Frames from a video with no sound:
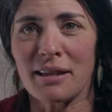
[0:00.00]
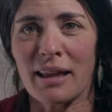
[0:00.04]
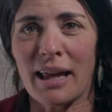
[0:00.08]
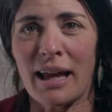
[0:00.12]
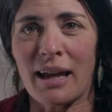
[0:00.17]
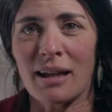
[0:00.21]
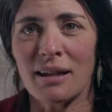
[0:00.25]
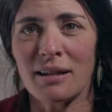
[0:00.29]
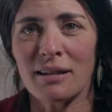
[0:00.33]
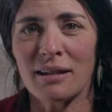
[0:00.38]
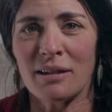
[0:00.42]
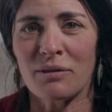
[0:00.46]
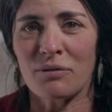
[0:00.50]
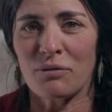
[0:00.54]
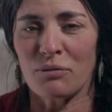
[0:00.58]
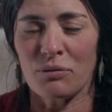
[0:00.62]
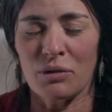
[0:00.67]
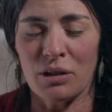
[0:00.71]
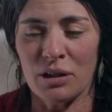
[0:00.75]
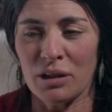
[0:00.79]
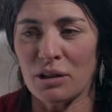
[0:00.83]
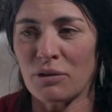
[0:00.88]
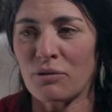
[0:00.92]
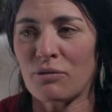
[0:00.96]
land. It
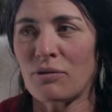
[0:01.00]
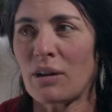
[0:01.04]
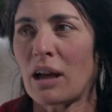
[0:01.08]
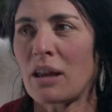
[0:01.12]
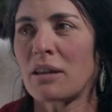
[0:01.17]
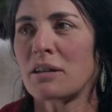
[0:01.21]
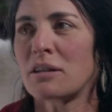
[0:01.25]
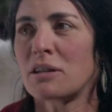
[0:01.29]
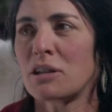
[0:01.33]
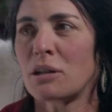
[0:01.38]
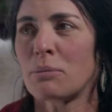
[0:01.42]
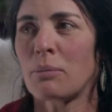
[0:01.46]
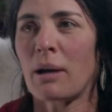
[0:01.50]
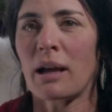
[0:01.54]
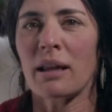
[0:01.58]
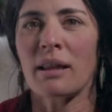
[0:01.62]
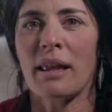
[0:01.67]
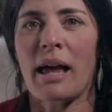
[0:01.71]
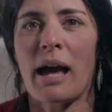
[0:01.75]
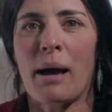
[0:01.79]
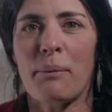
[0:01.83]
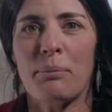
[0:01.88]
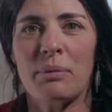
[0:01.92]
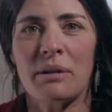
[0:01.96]
really fell into my
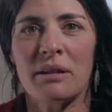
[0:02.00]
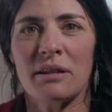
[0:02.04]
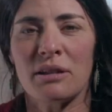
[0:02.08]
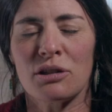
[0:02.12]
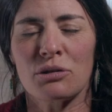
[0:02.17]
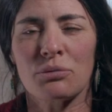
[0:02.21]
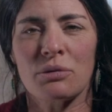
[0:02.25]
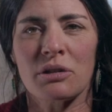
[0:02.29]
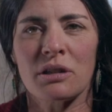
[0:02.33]
lap in this